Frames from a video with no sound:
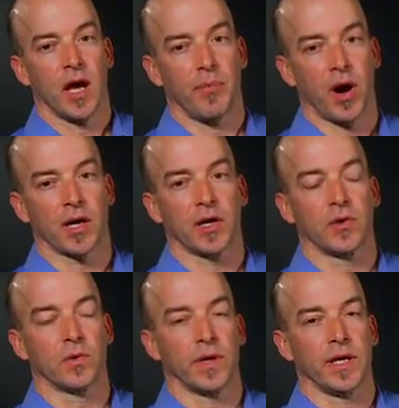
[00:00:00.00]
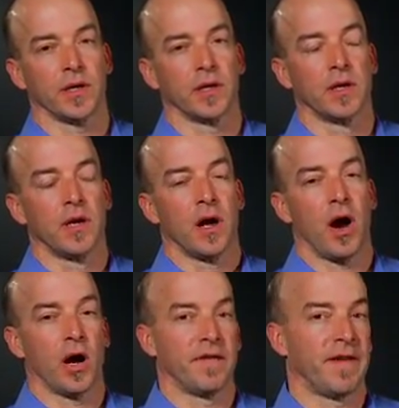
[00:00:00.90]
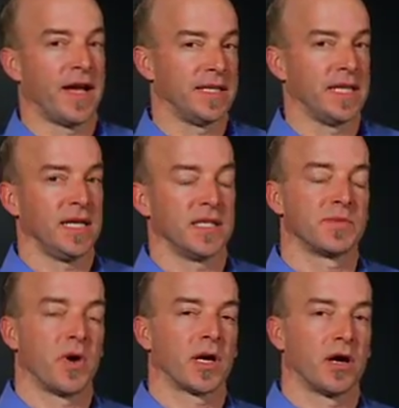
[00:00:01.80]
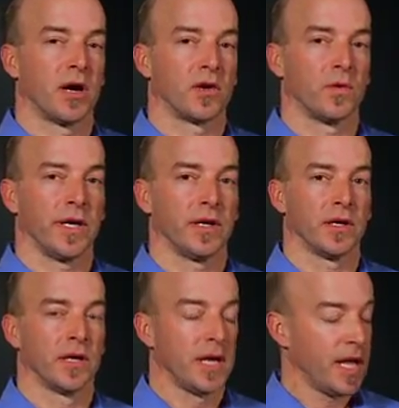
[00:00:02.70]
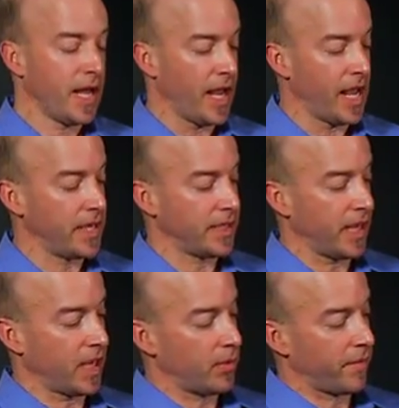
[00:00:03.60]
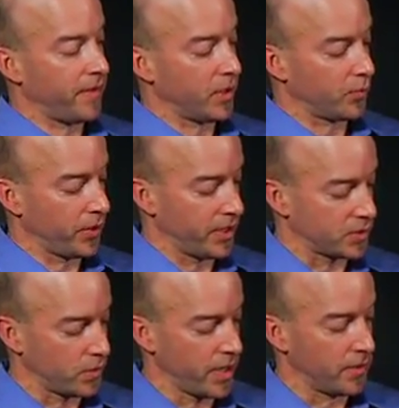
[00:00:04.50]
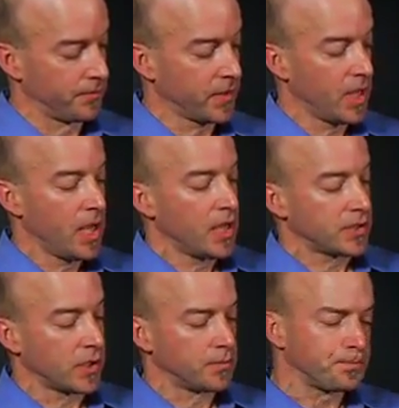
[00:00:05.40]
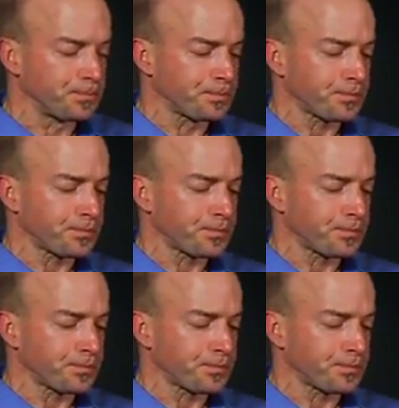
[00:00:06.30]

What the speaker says: a barcode reader, RFID and smart card reader, and a fingerprint as well. So